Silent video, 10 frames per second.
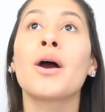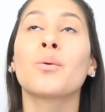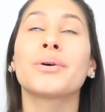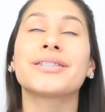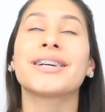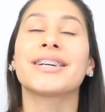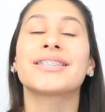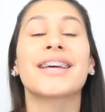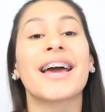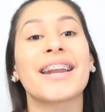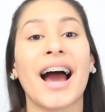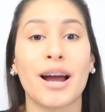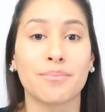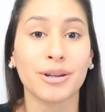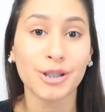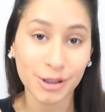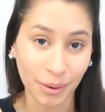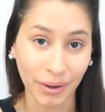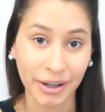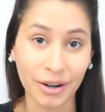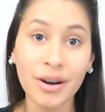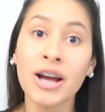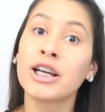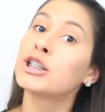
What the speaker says: which is an eyebrow tutorial.